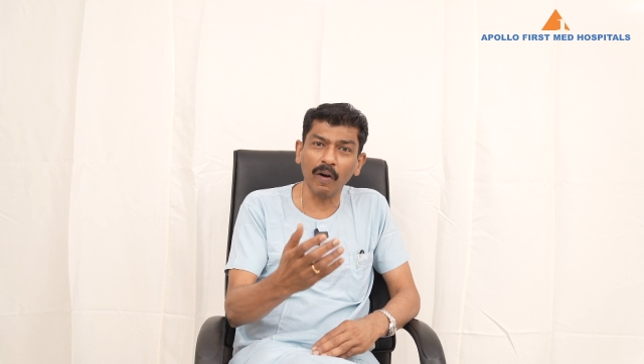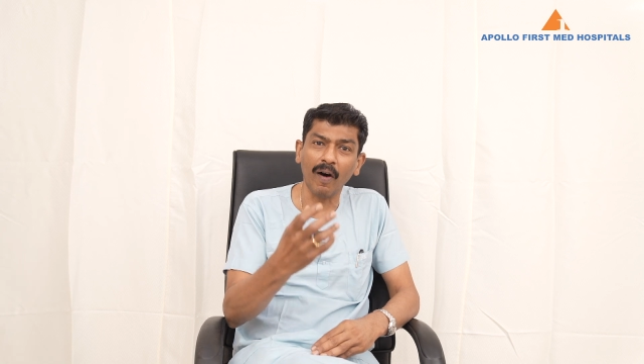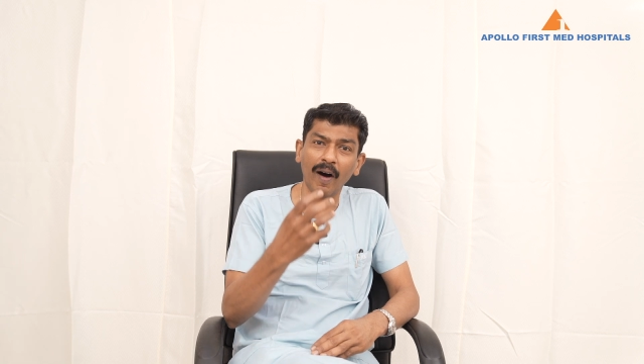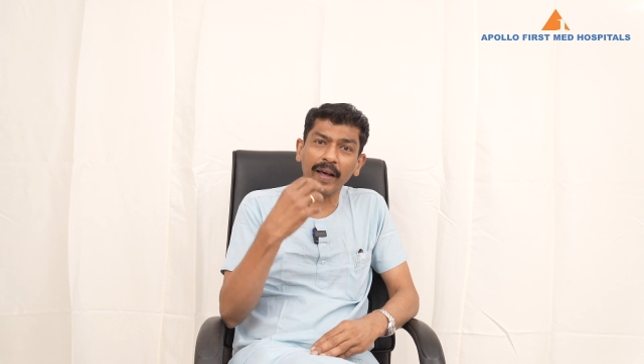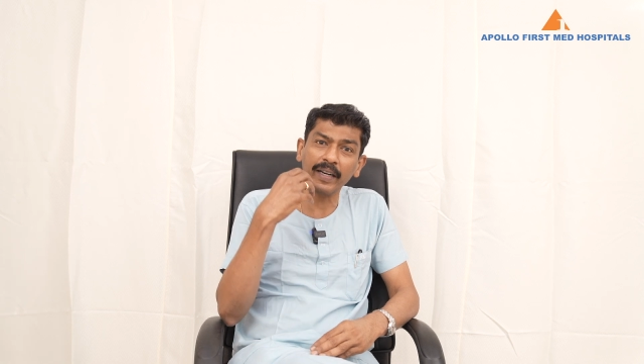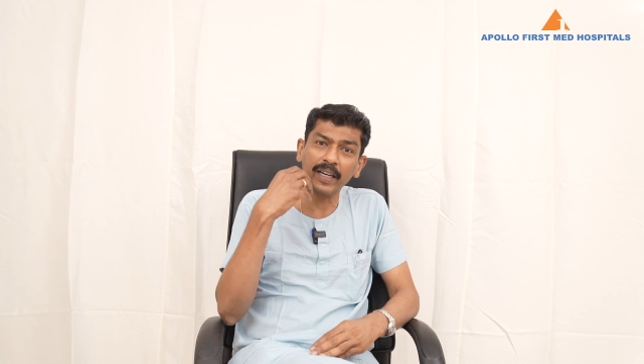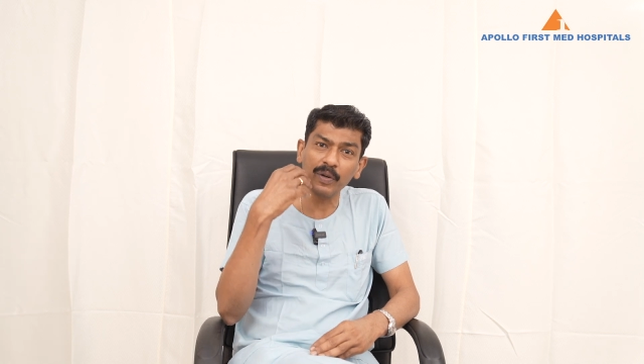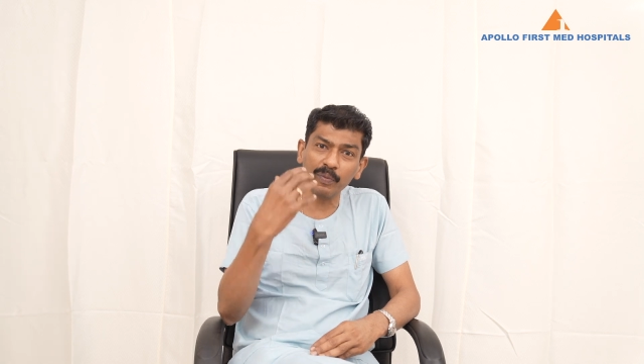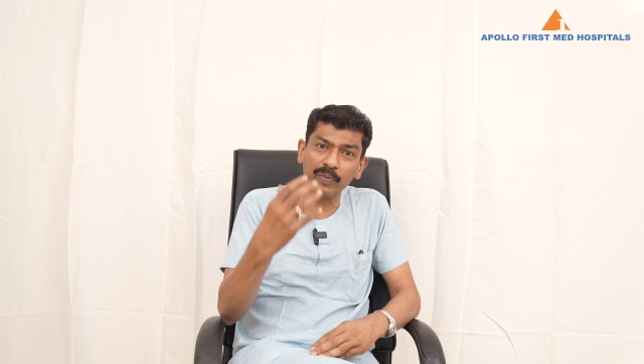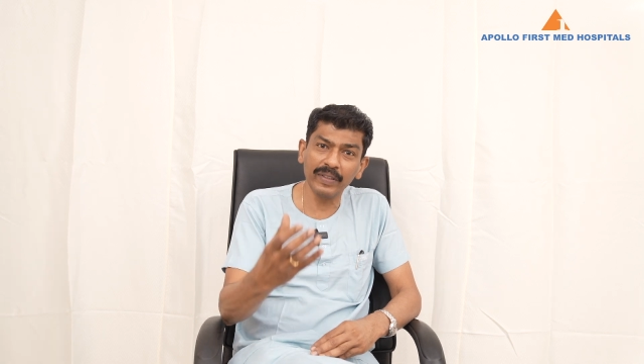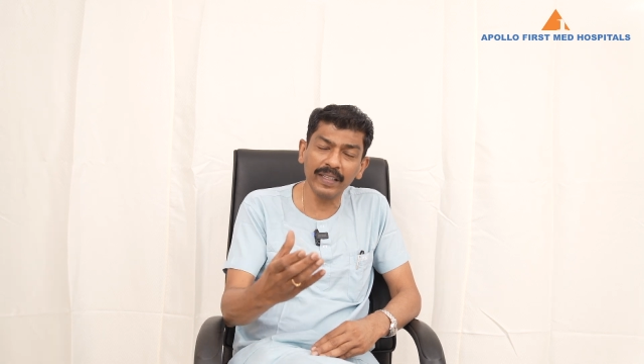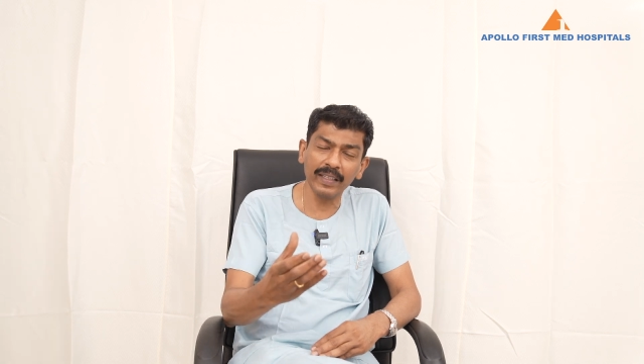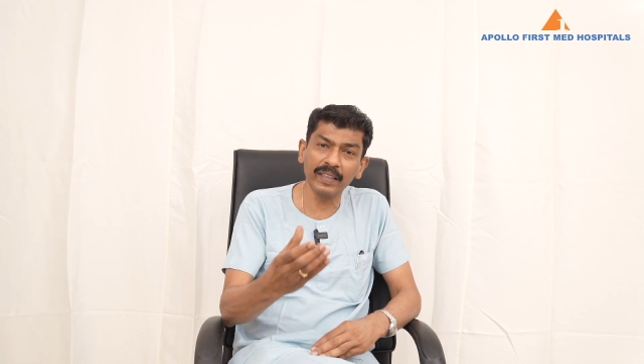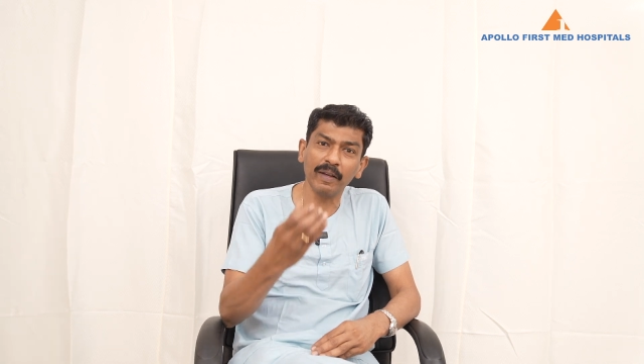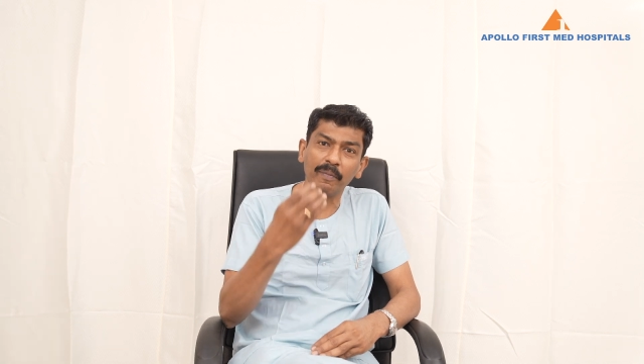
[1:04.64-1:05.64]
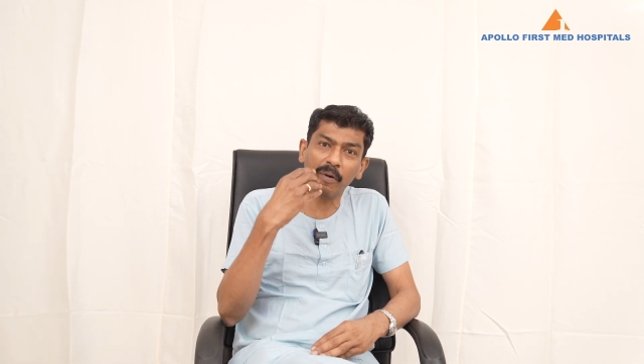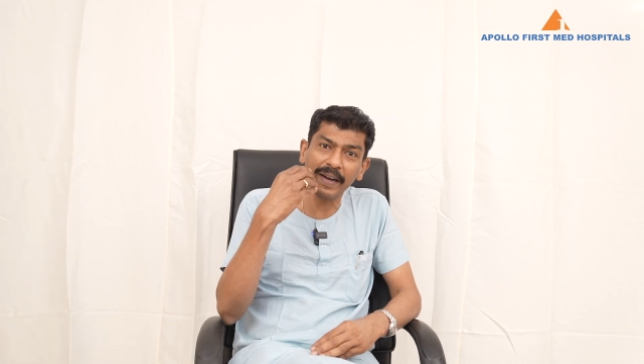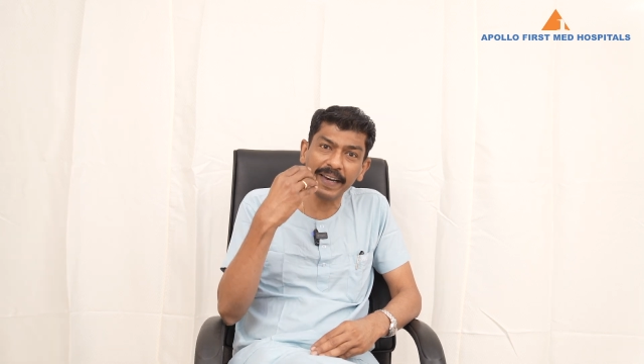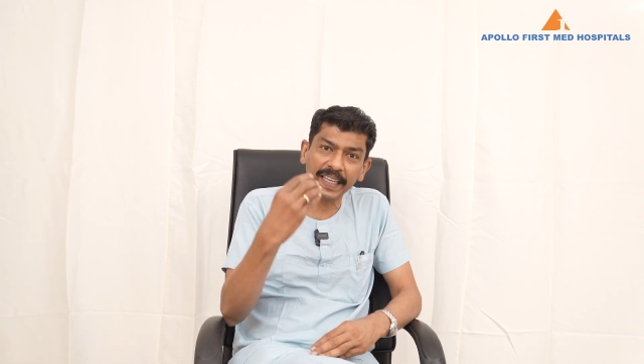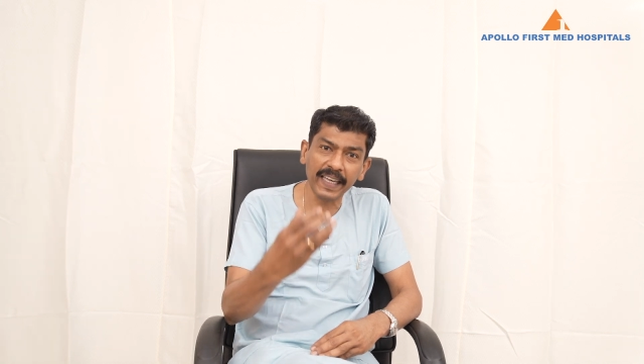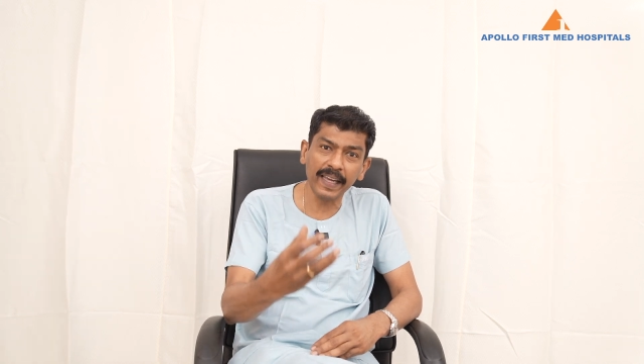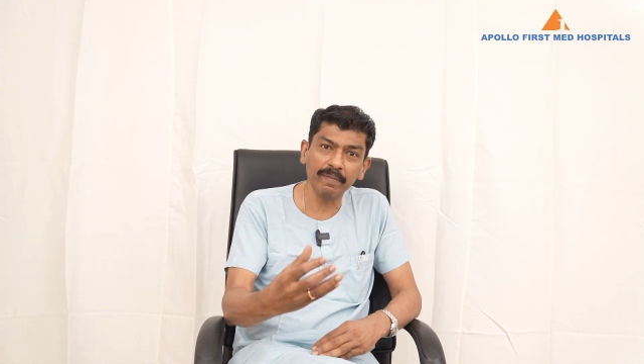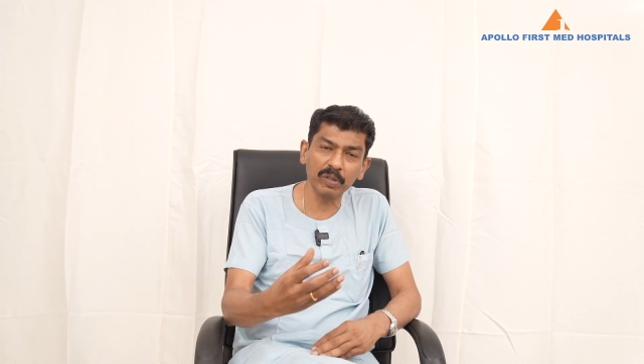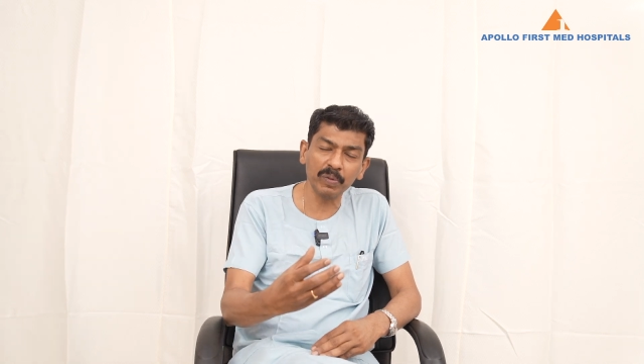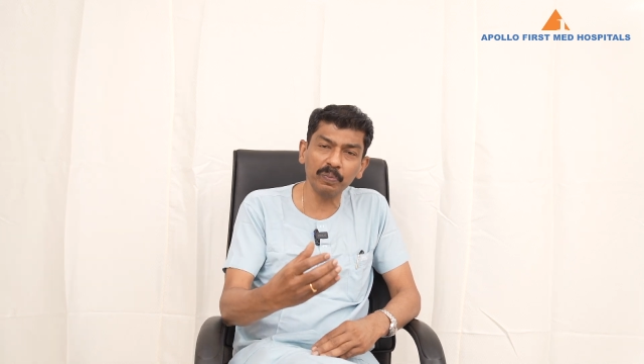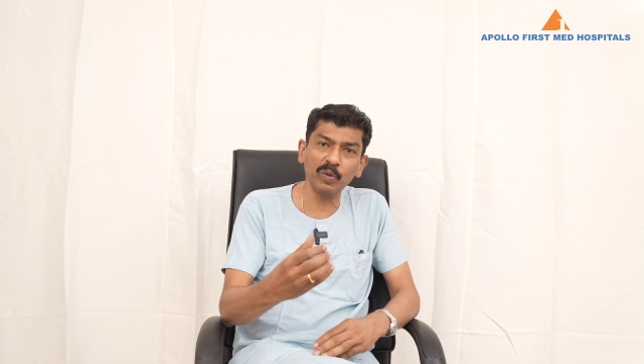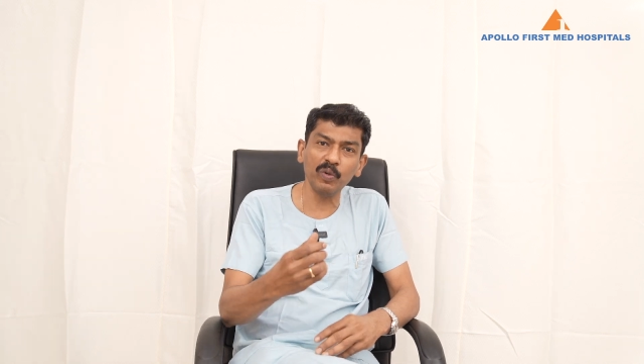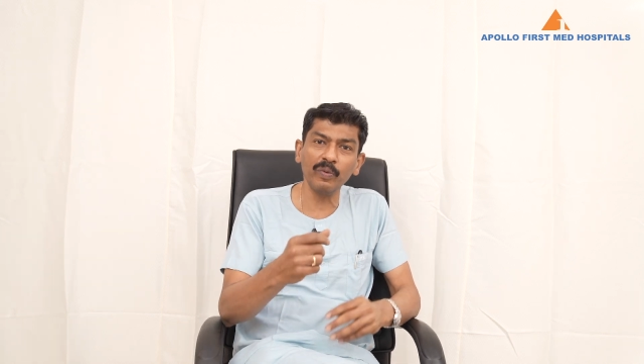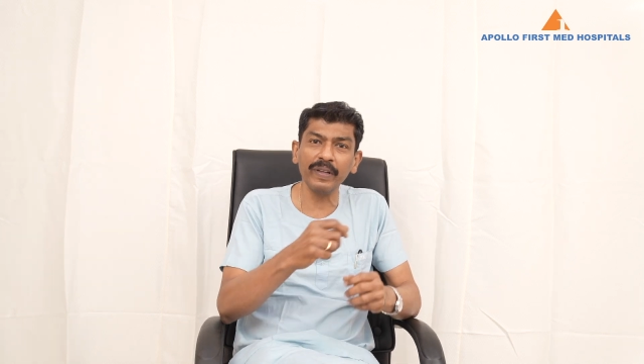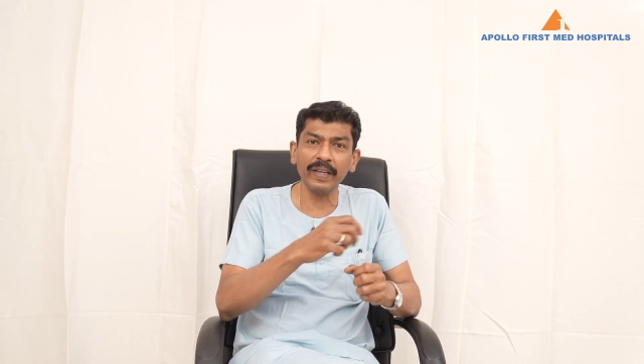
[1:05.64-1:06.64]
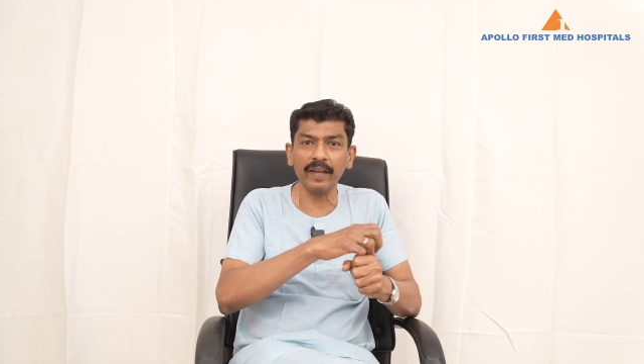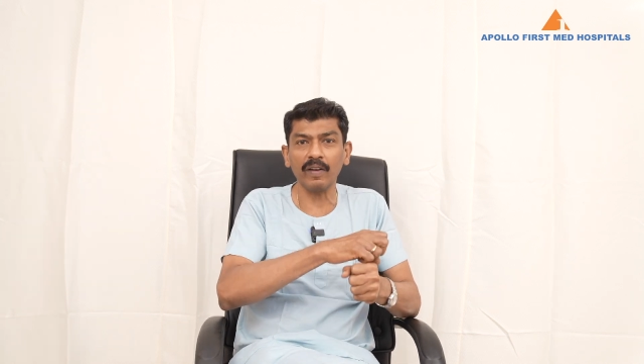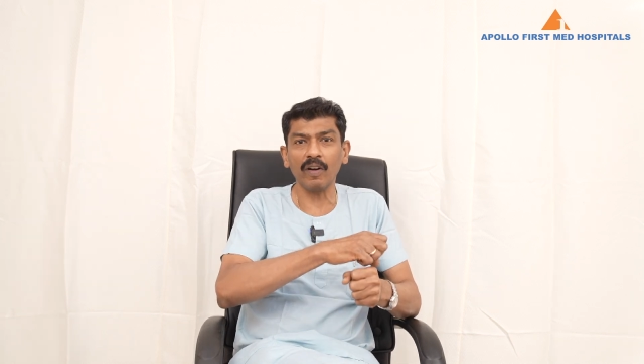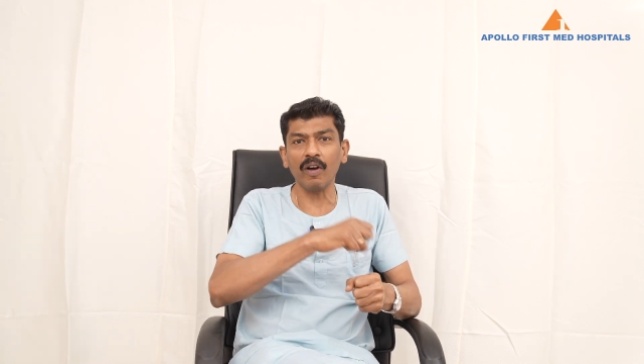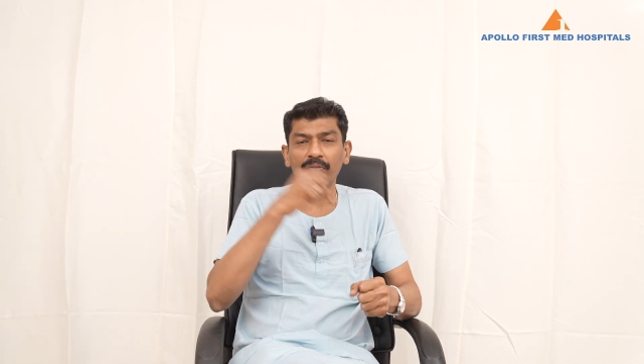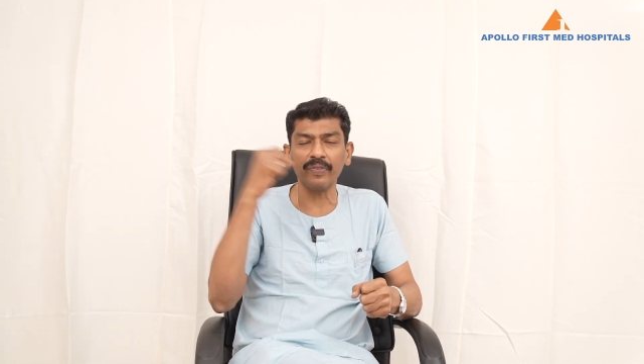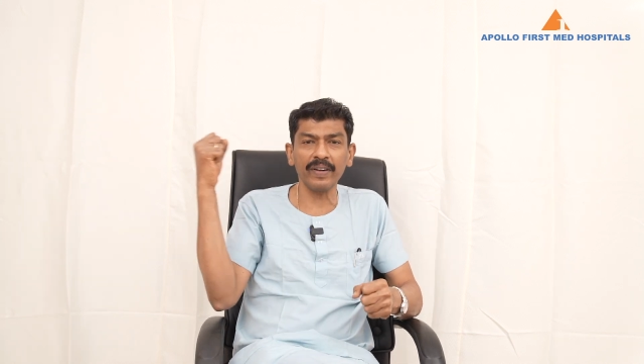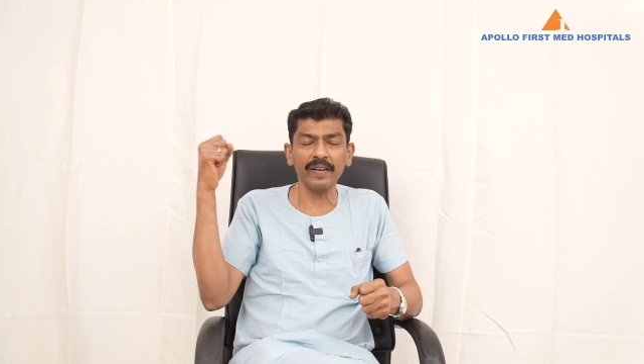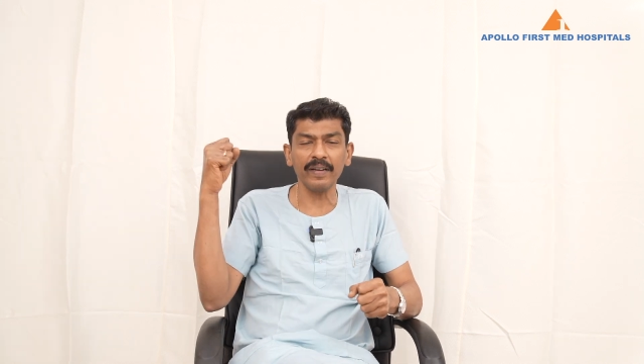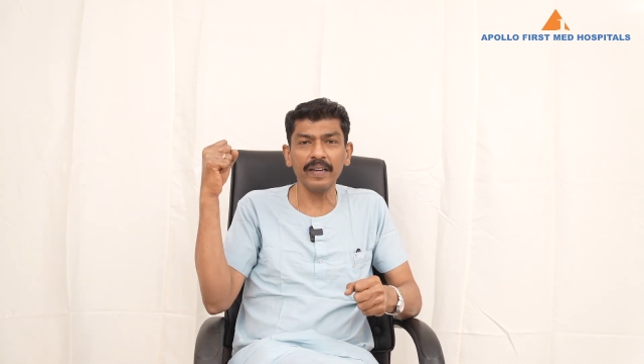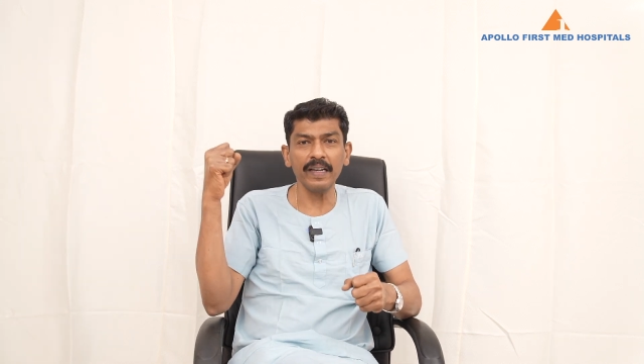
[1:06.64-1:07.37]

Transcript: organ within the body keeps moving and often